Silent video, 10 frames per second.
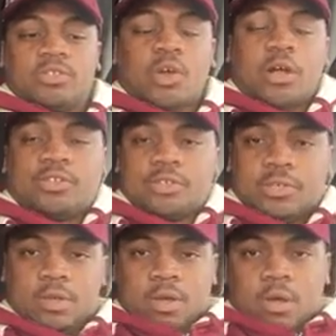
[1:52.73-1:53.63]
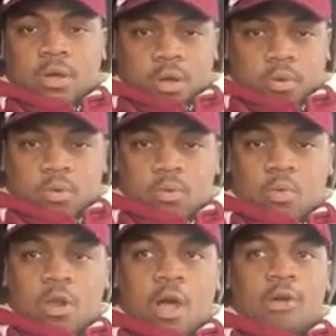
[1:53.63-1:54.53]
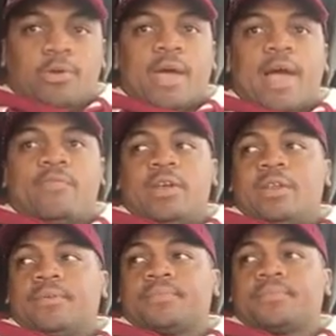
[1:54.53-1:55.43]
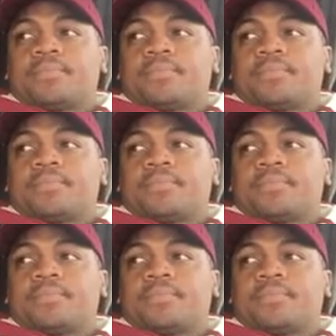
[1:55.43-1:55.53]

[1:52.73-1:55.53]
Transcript: charges, what all you have in it.